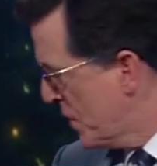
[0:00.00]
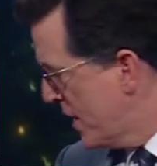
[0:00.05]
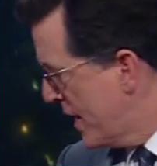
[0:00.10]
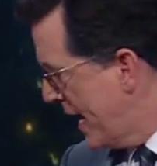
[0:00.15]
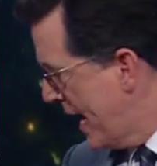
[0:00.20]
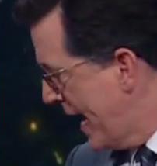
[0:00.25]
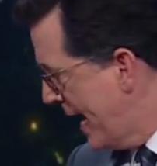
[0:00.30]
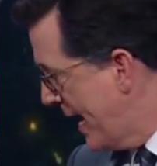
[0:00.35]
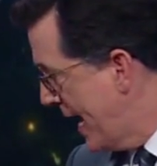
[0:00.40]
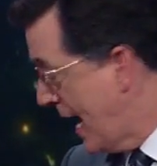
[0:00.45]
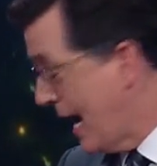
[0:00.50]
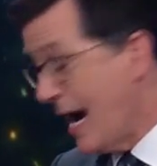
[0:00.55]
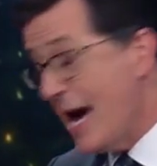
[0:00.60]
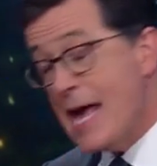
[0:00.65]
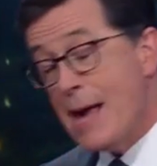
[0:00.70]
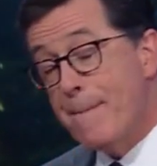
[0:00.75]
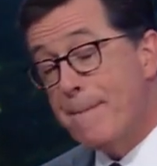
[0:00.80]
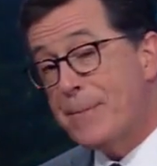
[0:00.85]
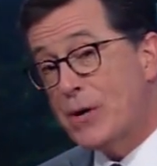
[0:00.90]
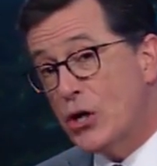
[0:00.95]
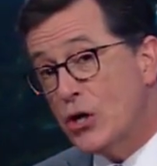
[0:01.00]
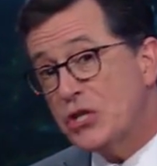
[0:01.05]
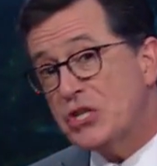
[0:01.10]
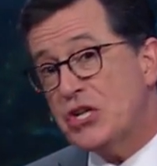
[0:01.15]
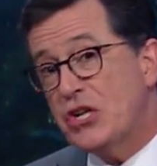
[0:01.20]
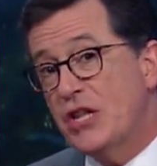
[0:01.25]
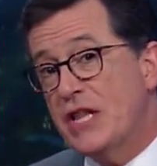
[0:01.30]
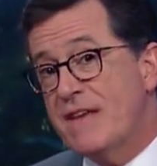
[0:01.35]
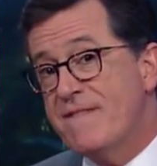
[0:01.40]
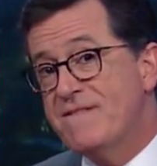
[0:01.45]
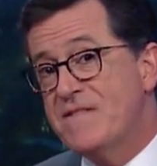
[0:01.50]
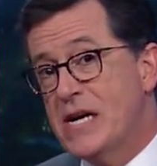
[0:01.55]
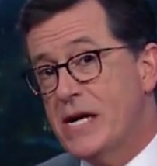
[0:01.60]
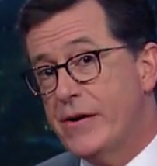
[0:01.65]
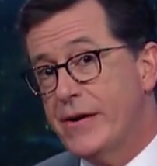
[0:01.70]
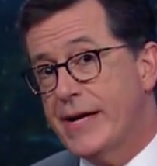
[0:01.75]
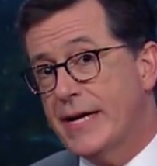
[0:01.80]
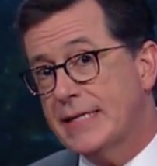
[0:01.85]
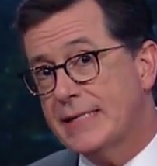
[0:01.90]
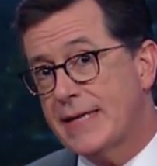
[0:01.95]
And I am personally
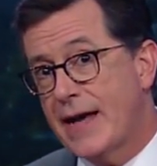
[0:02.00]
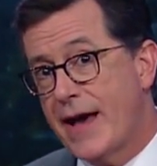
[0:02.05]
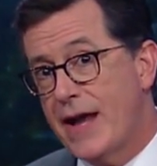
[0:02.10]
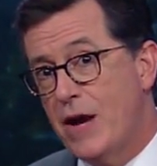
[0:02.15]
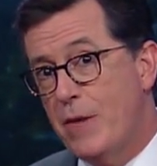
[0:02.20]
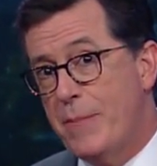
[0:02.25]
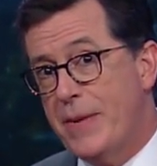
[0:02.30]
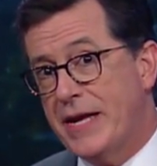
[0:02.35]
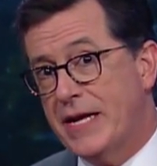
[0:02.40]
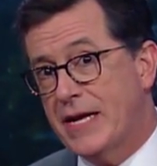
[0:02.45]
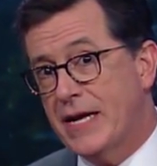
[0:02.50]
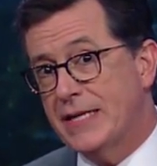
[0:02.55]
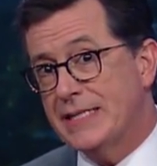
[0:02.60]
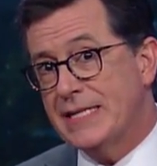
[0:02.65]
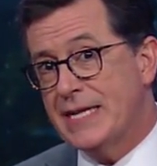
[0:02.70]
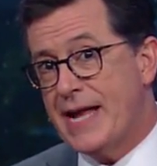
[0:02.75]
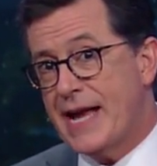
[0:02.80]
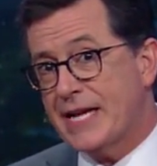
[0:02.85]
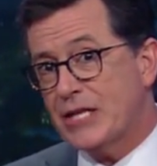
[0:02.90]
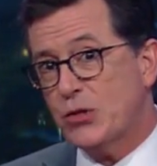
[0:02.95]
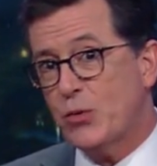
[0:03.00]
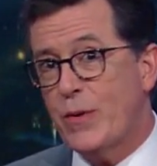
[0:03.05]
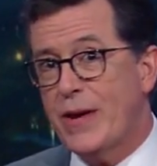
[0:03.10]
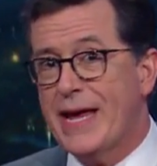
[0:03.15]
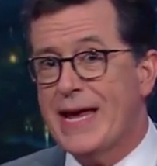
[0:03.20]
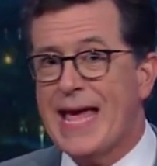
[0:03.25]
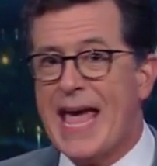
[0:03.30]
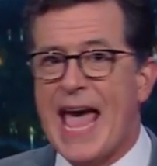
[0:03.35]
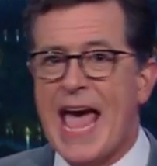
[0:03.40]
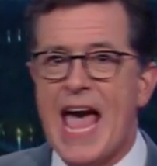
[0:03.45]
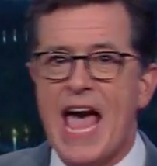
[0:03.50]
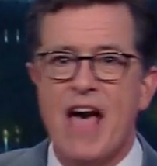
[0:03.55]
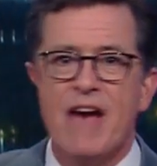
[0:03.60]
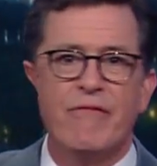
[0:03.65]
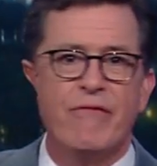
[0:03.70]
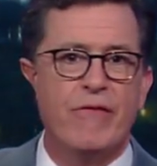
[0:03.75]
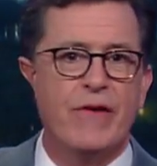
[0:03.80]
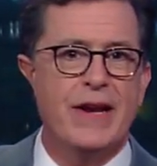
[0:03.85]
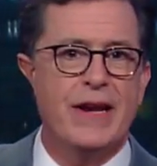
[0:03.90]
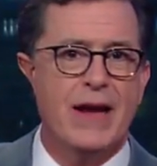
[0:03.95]
very excited because next week,
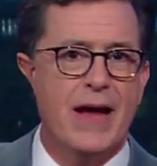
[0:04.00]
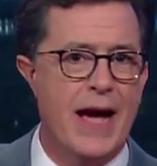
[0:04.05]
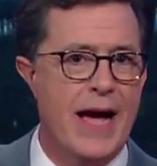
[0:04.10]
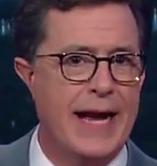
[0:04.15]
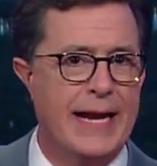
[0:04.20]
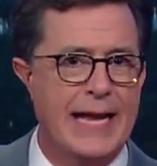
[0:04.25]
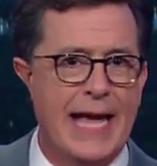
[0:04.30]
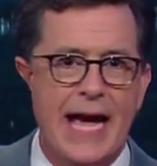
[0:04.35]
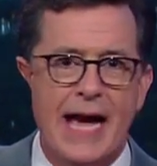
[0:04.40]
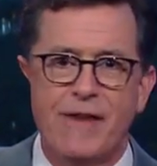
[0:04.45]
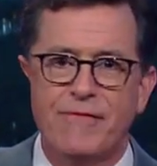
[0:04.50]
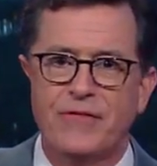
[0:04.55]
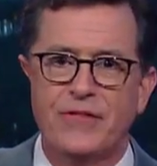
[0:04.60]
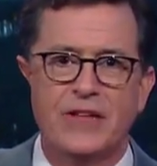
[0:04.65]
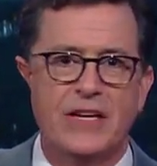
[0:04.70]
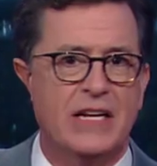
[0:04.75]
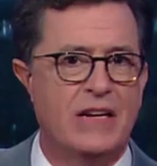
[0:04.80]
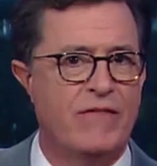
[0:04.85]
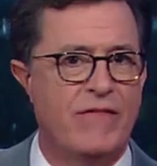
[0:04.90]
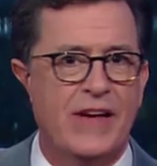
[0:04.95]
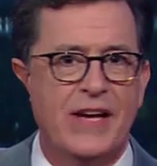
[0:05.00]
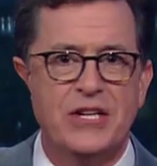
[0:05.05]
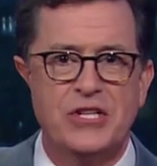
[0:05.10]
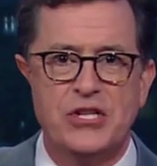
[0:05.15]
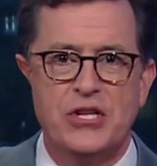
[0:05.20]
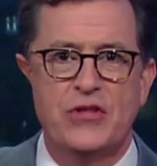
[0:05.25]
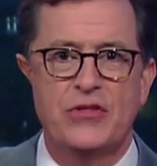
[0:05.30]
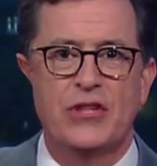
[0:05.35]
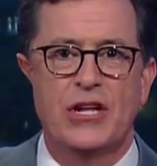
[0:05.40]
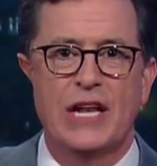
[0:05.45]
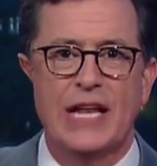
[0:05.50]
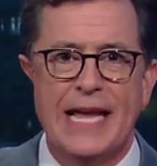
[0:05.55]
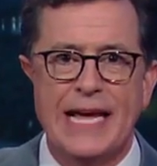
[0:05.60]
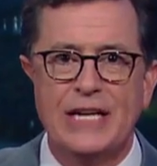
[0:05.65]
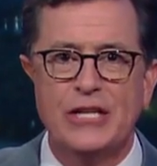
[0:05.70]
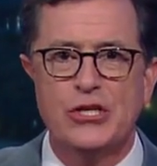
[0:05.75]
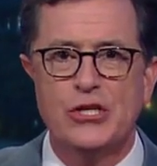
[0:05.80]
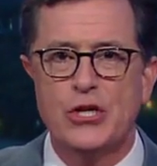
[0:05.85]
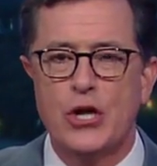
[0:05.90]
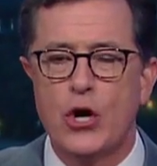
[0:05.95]
every night after the convention, The
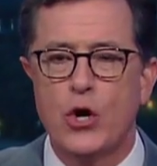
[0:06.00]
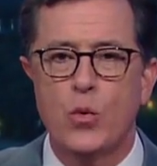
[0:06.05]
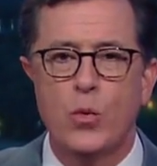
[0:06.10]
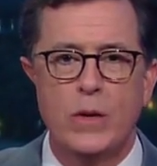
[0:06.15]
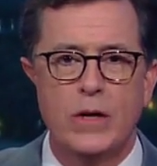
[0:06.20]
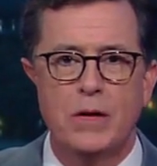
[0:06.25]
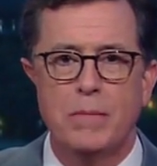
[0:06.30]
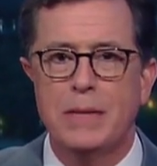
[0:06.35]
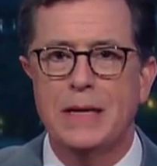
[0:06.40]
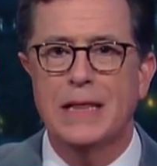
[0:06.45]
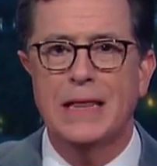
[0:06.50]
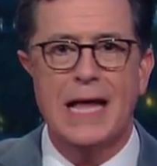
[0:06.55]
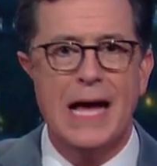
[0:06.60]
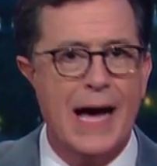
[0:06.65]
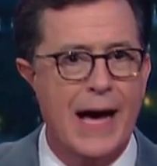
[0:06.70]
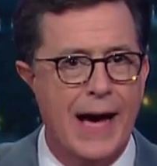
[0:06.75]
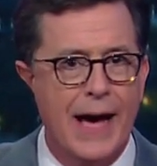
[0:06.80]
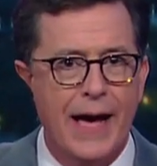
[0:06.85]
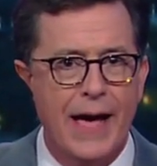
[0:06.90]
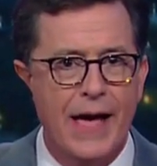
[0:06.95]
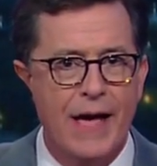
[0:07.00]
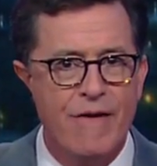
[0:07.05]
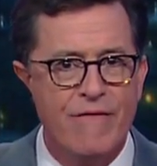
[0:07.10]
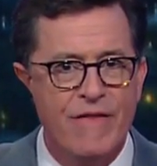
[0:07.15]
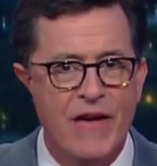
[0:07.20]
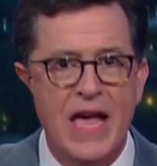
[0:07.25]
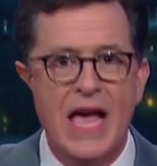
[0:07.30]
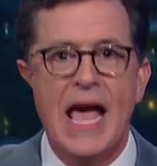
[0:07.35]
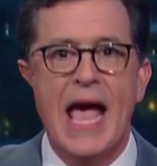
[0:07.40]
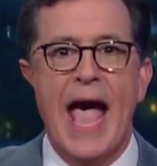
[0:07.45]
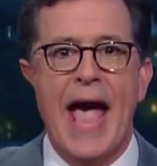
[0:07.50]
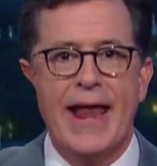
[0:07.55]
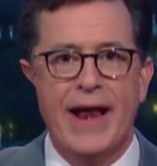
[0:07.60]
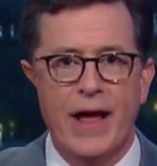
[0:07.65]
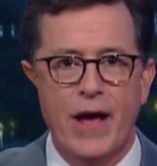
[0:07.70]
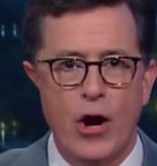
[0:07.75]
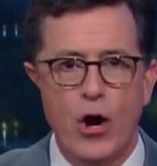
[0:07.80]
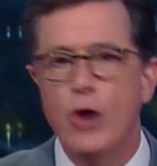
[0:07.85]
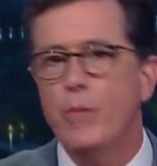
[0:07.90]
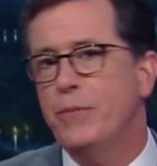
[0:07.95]
Late Show will be live, and
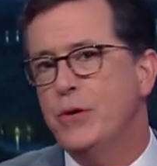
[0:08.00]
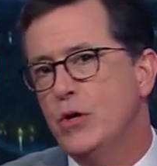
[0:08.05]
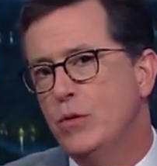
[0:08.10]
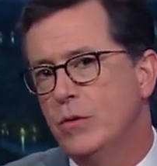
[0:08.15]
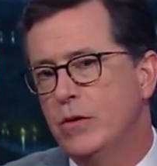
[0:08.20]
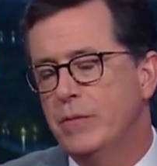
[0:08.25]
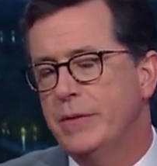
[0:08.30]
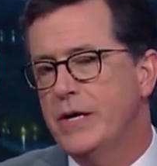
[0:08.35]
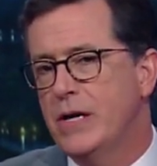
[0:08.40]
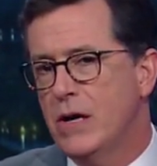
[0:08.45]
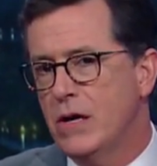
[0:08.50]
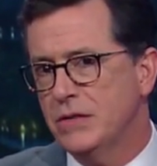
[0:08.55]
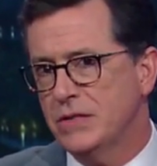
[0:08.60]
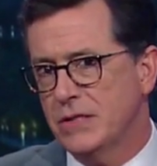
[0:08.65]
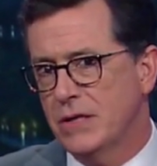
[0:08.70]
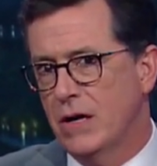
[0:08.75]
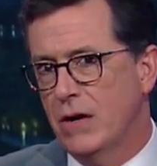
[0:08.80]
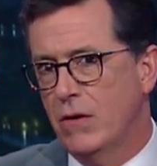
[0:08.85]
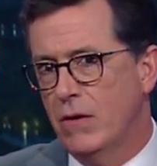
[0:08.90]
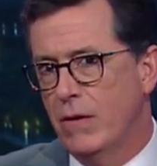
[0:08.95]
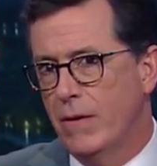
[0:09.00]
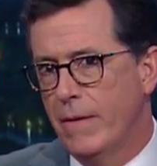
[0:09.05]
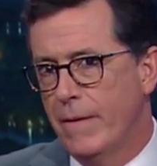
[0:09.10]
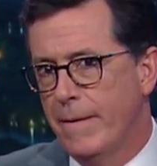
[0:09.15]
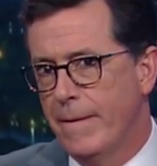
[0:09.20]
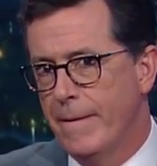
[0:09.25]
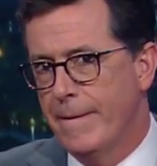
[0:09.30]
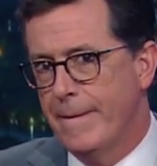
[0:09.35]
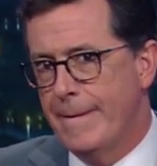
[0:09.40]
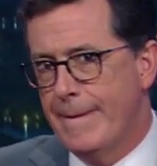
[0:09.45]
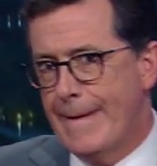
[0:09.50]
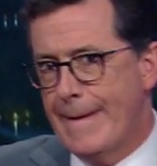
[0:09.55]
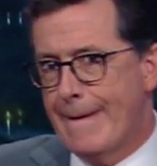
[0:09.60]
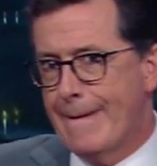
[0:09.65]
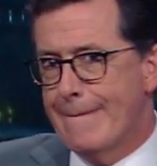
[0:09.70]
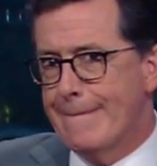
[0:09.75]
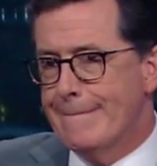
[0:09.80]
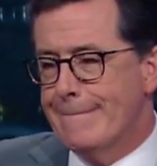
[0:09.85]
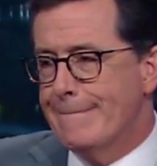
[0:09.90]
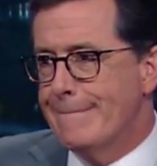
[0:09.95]
I hope you will be also.
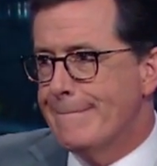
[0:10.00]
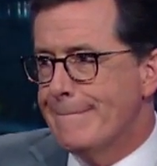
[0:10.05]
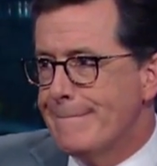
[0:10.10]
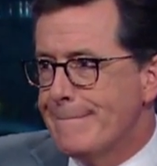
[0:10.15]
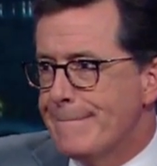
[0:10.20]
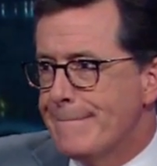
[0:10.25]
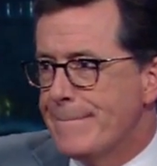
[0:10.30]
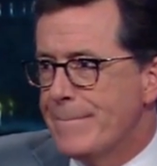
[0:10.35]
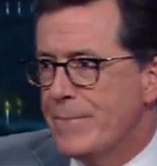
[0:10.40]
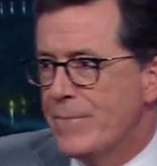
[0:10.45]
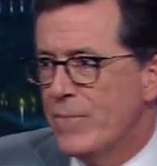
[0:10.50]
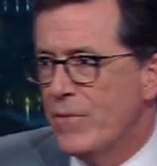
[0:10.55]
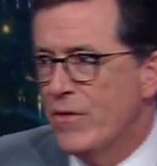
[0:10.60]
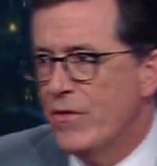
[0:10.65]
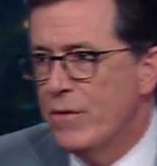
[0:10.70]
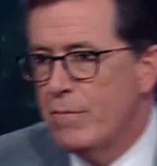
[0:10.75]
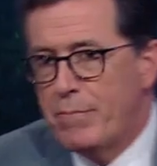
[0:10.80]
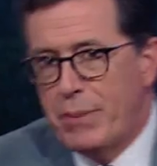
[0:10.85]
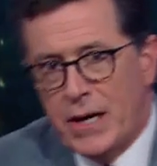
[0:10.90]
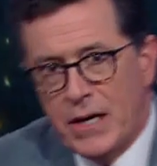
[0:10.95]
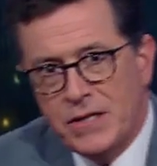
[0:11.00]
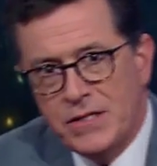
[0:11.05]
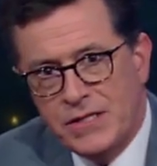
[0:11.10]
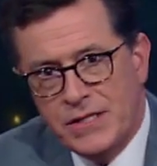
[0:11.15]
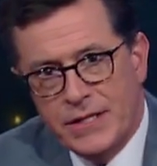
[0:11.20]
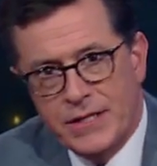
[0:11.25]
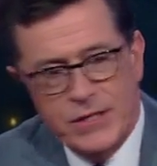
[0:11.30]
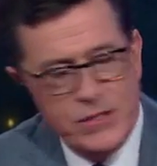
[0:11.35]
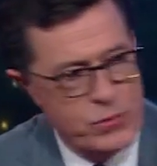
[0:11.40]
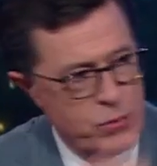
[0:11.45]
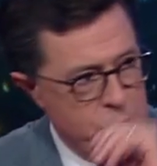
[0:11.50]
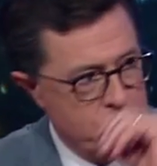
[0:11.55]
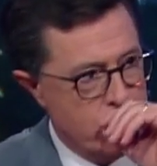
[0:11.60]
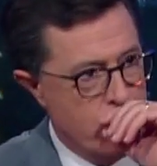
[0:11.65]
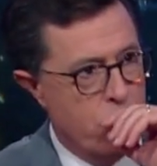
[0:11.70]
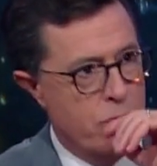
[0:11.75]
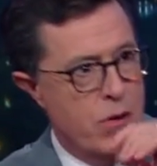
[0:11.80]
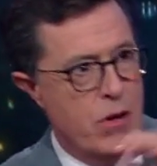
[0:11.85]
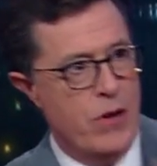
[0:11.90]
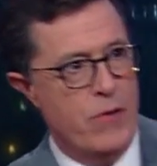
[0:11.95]
Now, the buzz is what's
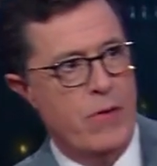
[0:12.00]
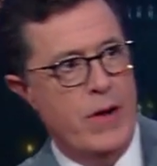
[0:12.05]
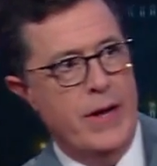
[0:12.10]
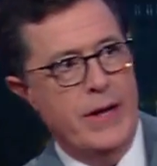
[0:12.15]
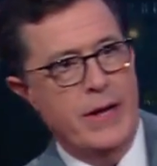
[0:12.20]
going on right